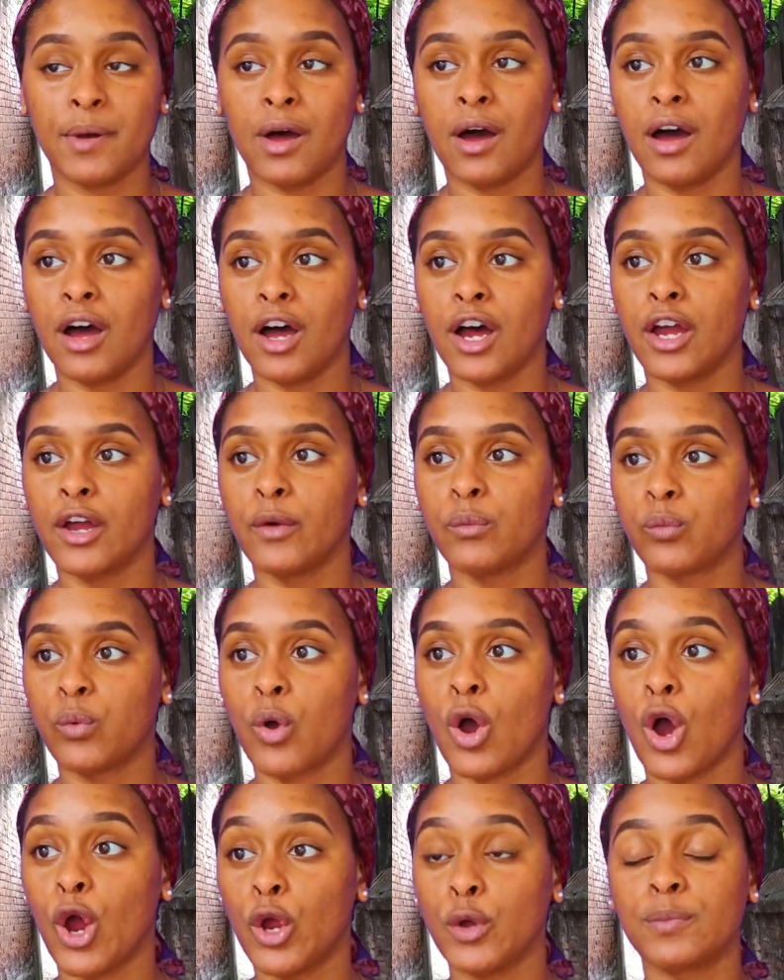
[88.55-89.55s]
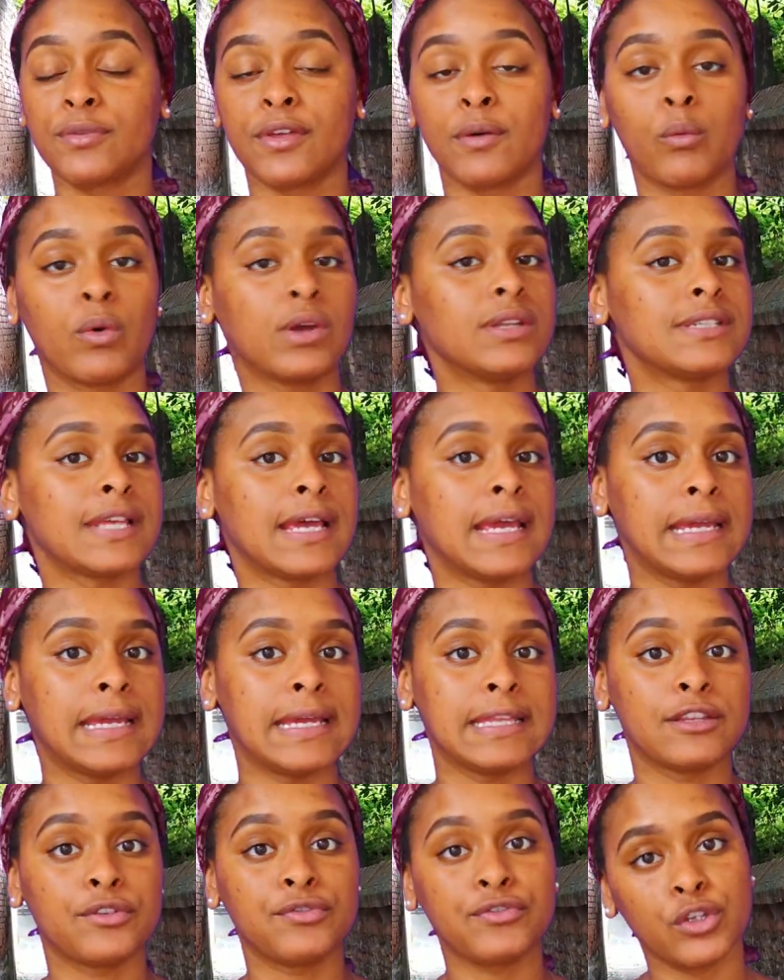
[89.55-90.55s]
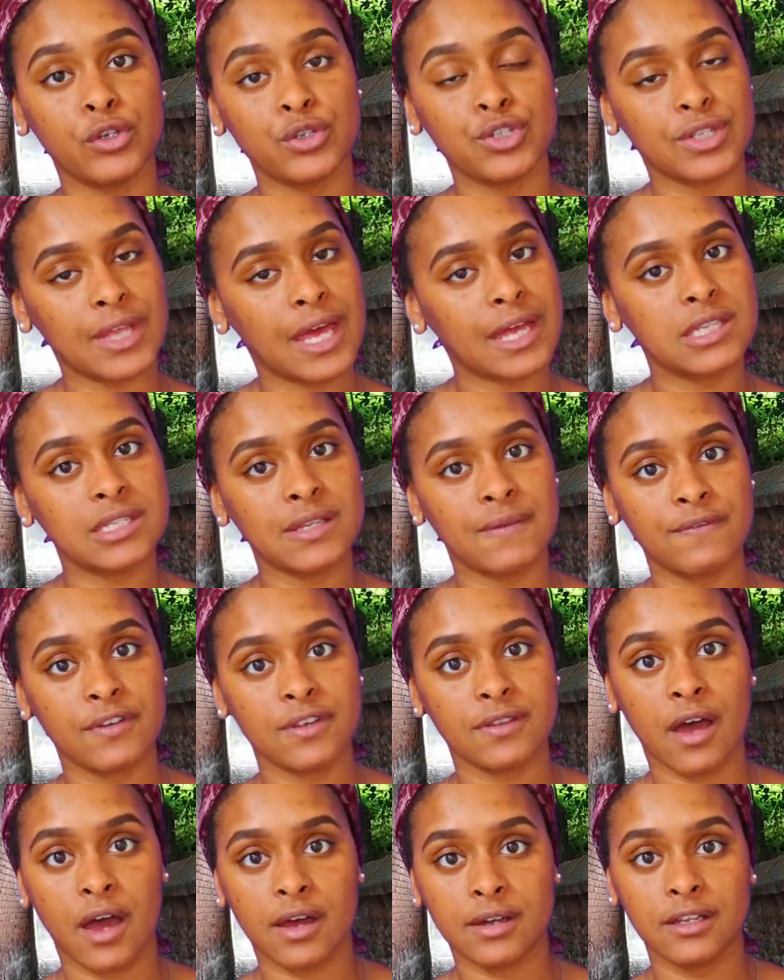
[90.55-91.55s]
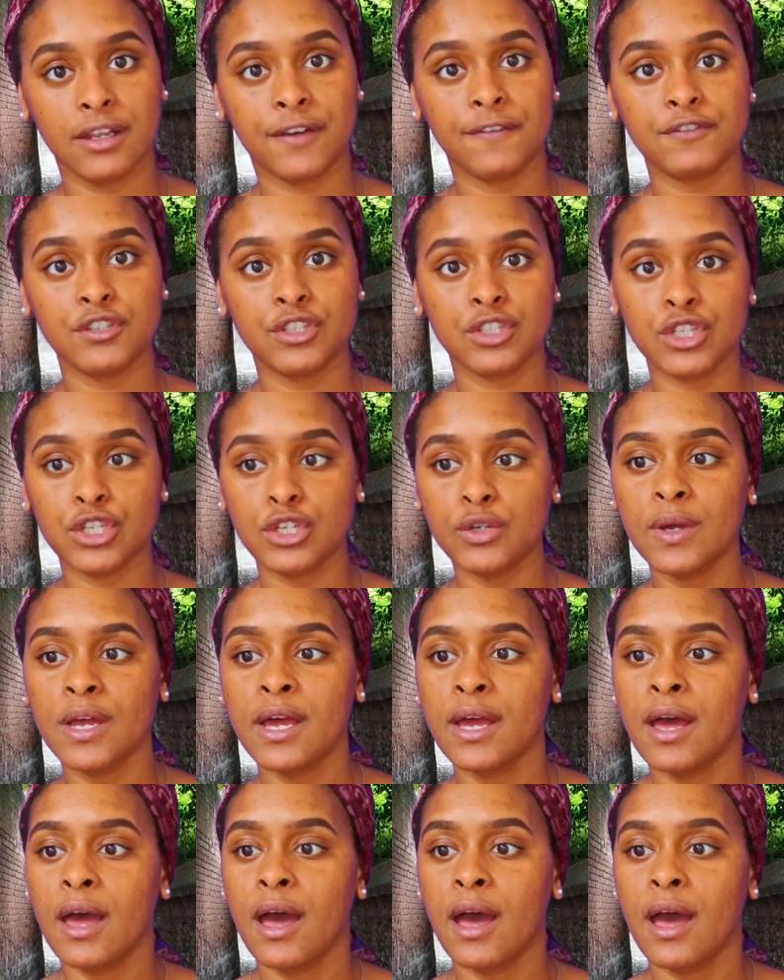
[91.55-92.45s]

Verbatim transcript: But I hope that one day in the future that is something that I'd love to do.